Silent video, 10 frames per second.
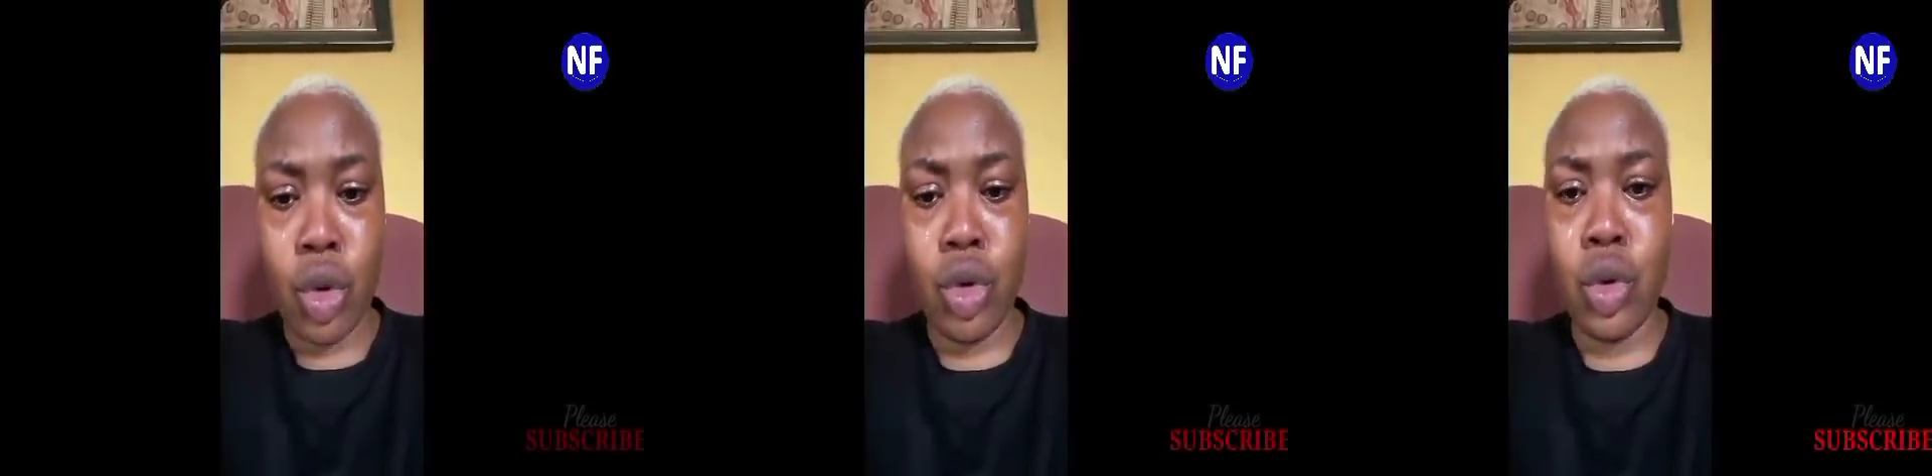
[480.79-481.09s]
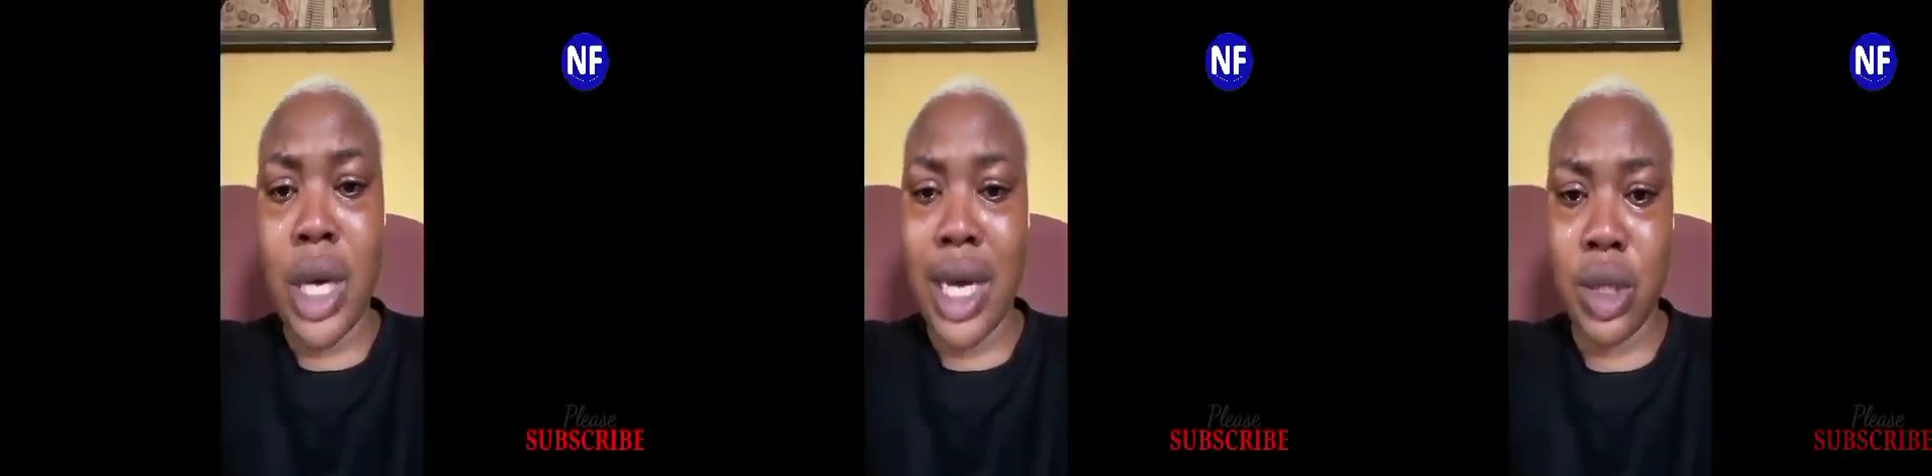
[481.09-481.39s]

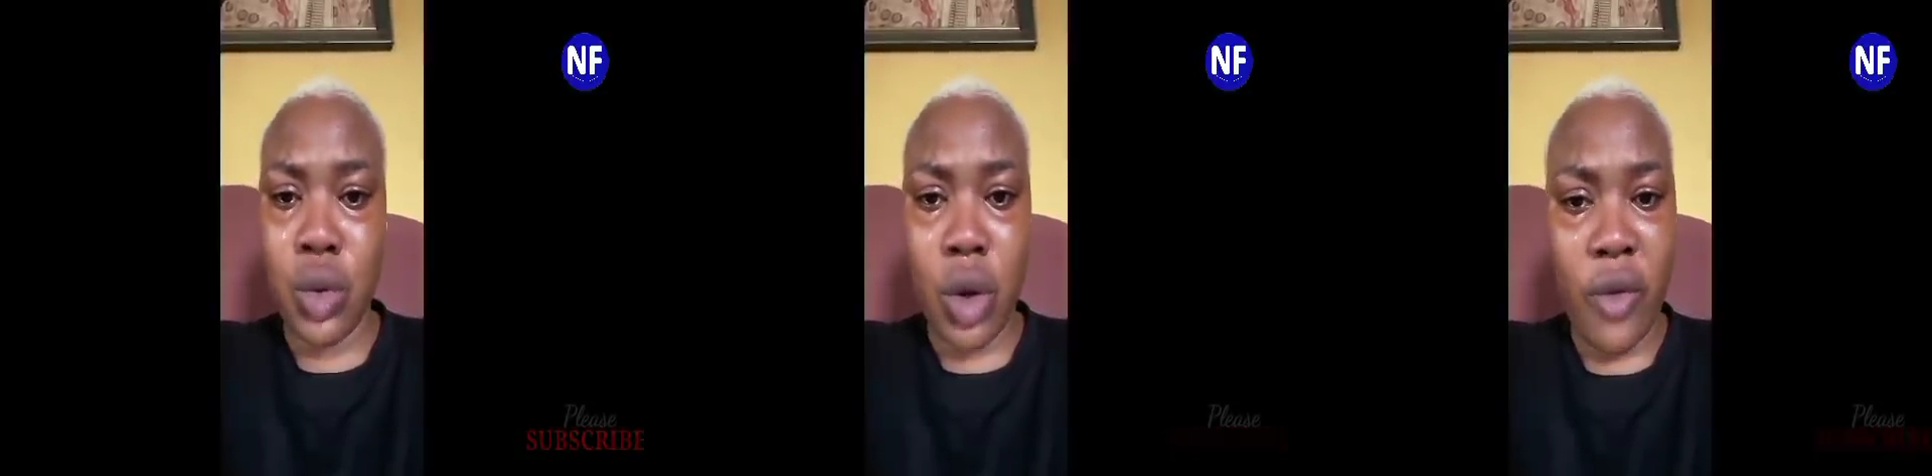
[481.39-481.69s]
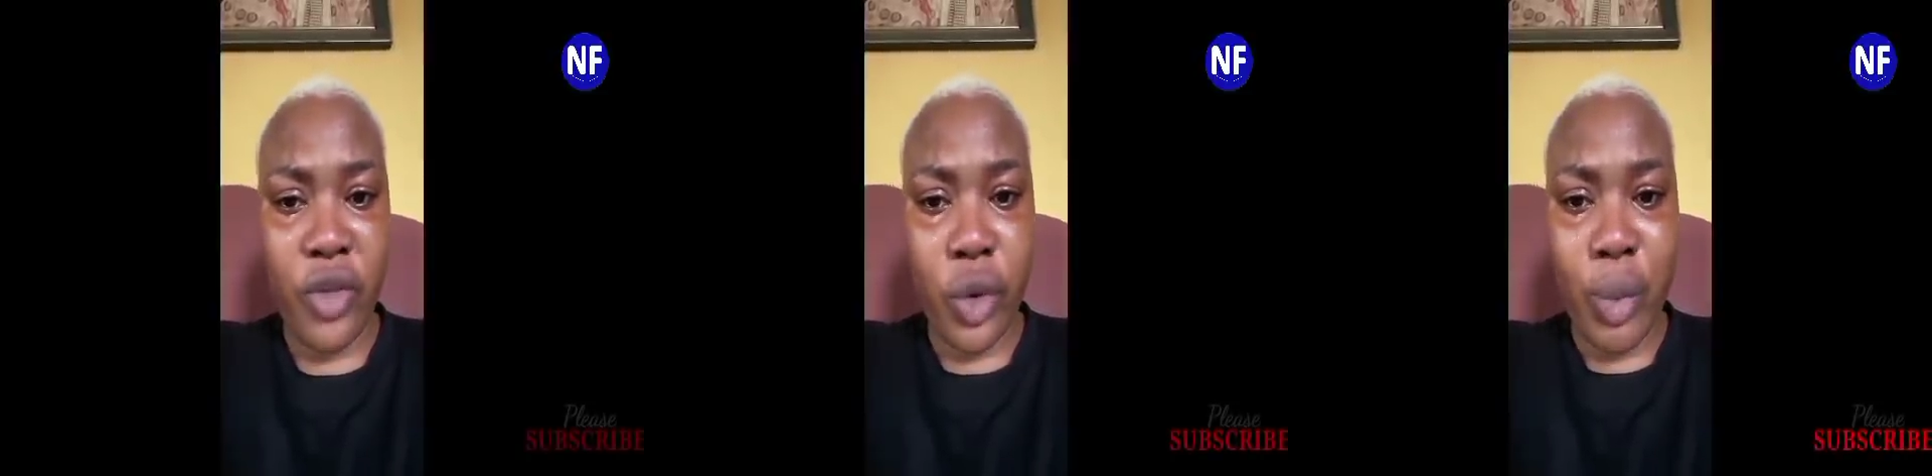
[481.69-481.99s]
you guys do
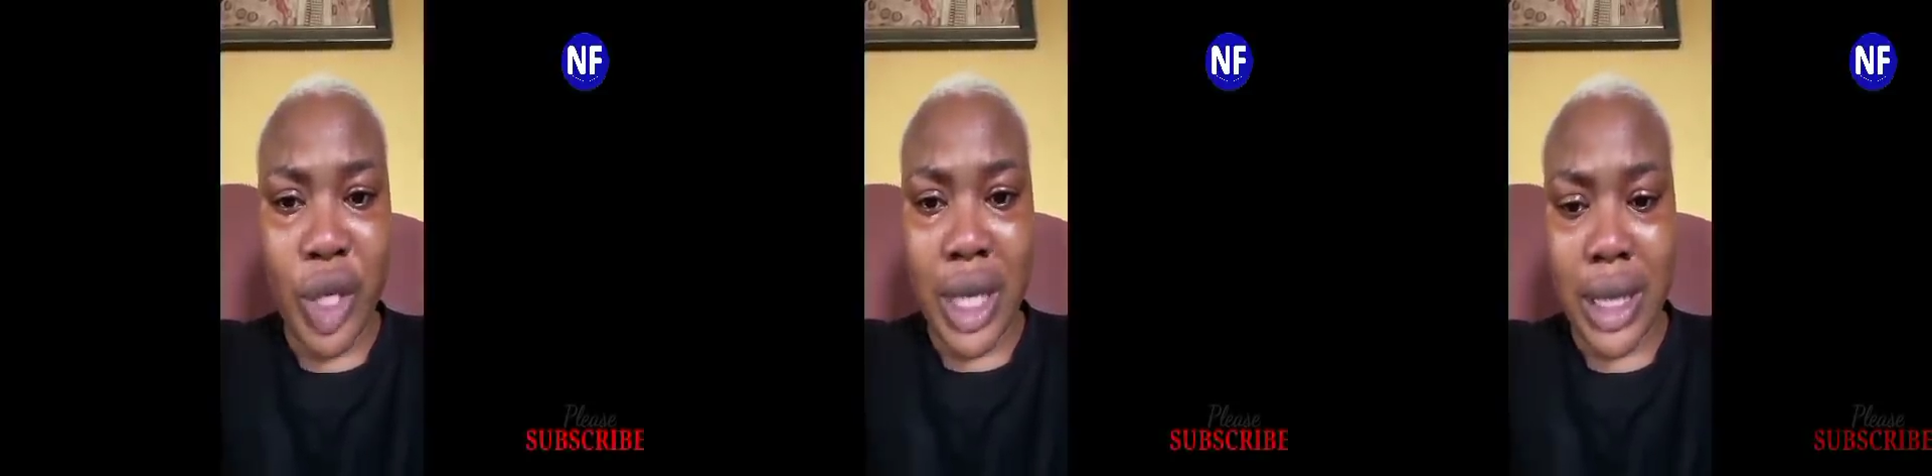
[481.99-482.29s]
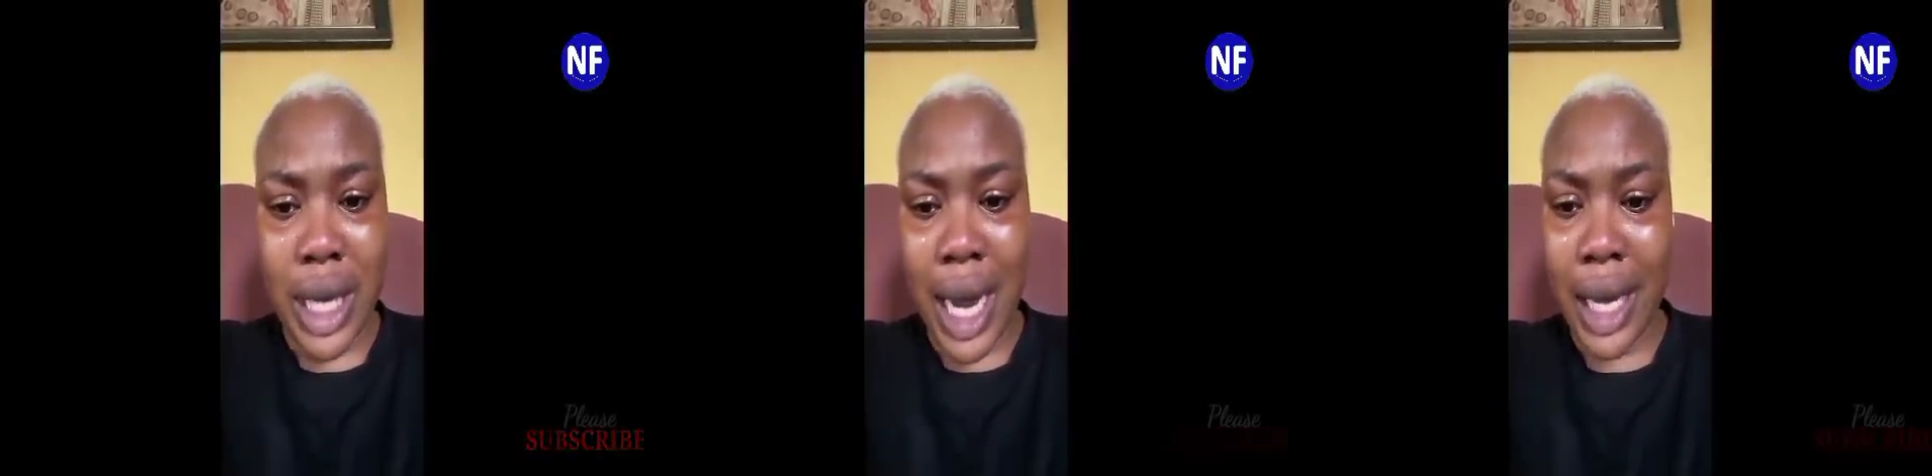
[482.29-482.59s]
not feel bad
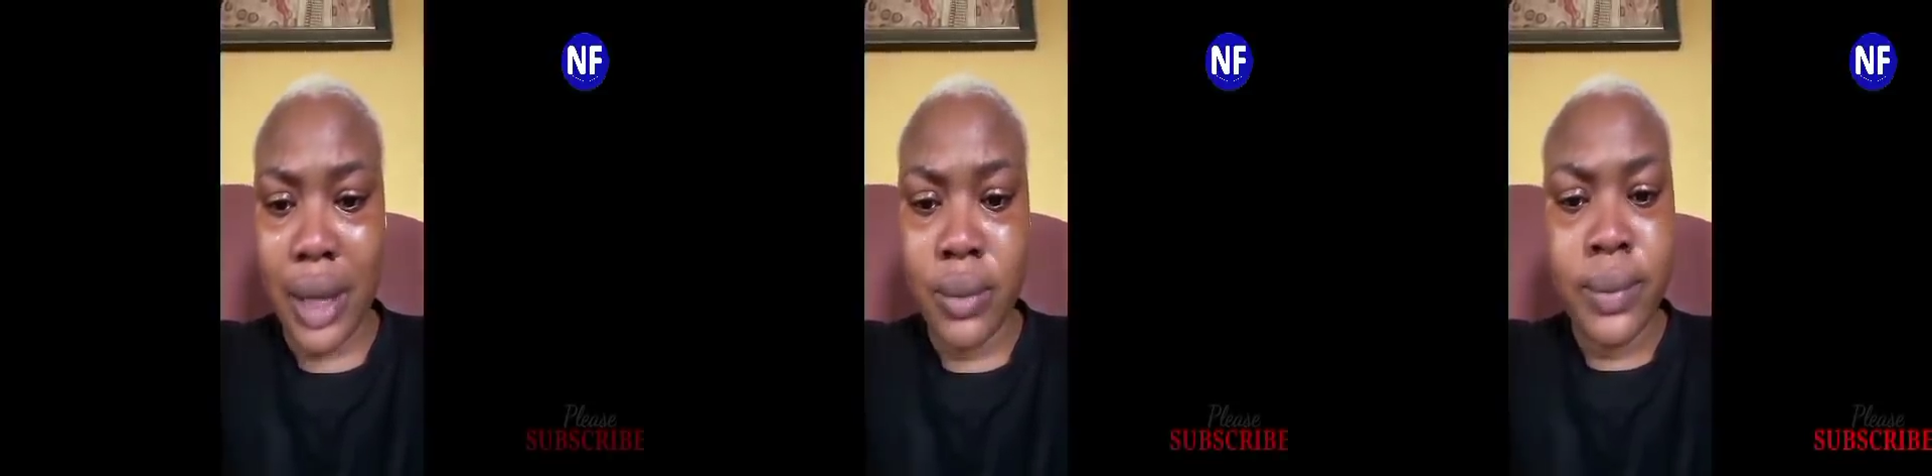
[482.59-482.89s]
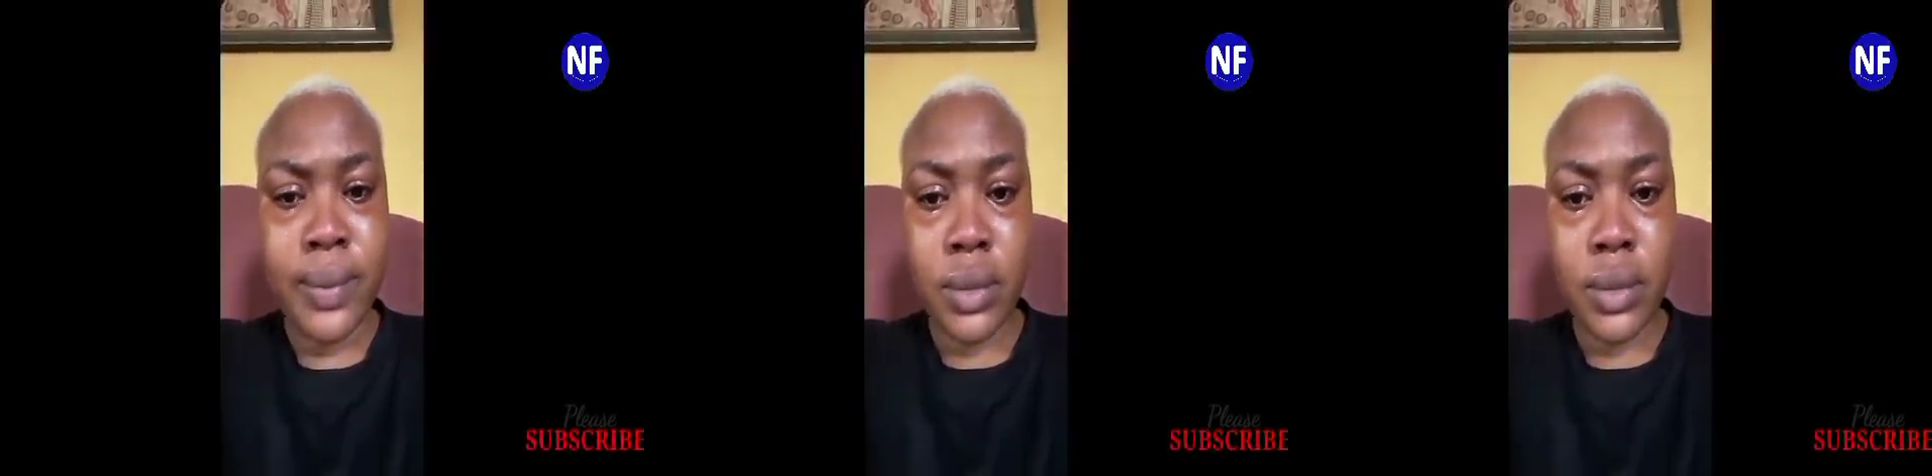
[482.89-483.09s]
that i